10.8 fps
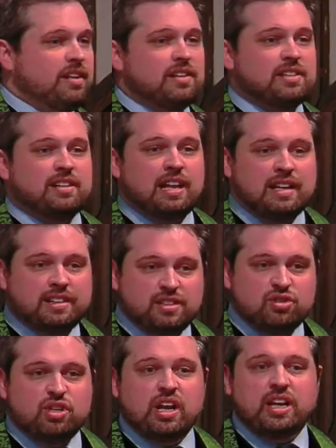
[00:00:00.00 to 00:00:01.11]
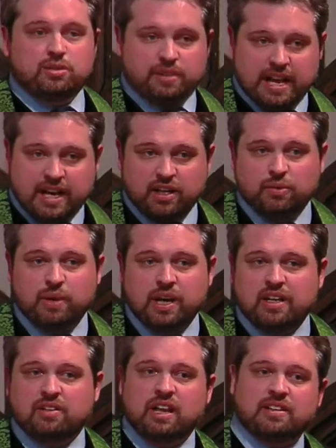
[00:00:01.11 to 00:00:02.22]
there's a lot that's changed with
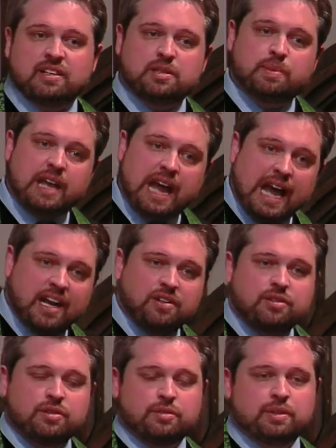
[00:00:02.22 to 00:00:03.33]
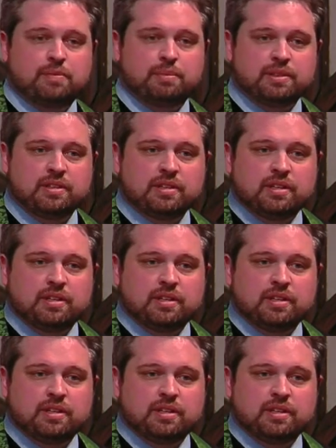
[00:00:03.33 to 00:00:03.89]
Halloween, a lot that's been added to it, but